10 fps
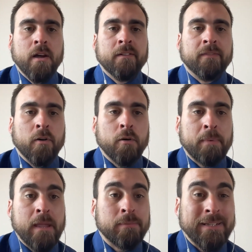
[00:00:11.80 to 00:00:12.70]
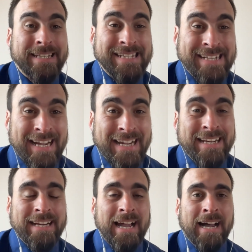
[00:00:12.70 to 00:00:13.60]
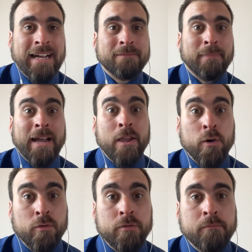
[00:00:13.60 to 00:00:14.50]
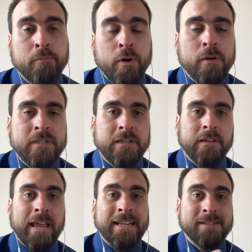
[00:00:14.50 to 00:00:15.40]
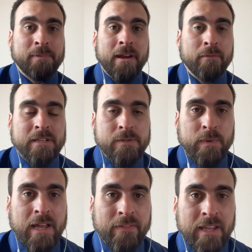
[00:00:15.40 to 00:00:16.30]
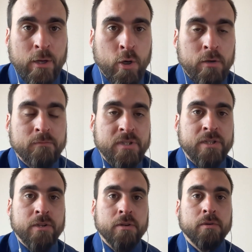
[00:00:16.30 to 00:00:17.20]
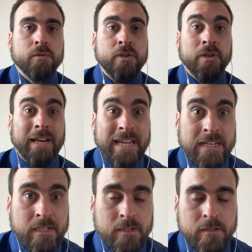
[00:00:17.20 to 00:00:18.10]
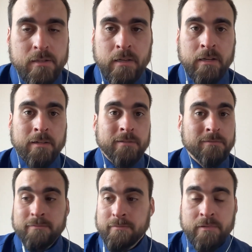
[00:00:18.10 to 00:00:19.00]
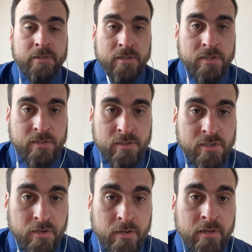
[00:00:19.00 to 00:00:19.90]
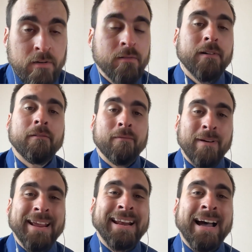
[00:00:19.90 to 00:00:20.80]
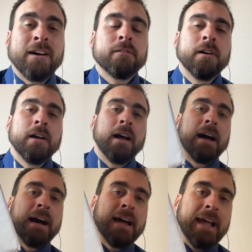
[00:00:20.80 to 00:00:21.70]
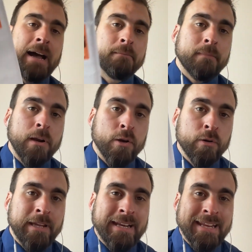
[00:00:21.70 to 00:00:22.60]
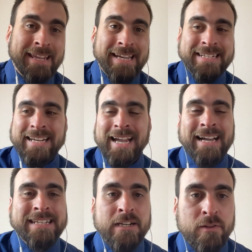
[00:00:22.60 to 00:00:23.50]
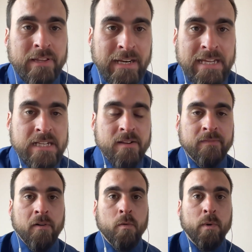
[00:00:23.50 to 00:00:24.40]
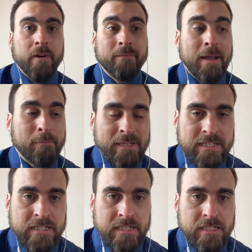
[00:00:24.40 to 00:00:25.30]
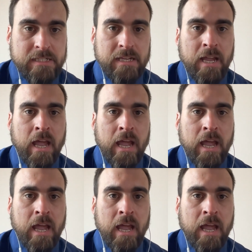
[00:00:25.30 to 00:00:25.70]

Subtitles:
for people to sign, and my own personal experience whenever it comes to leases. And just so you know, right now I am looking yet at another lease for one of my businesses.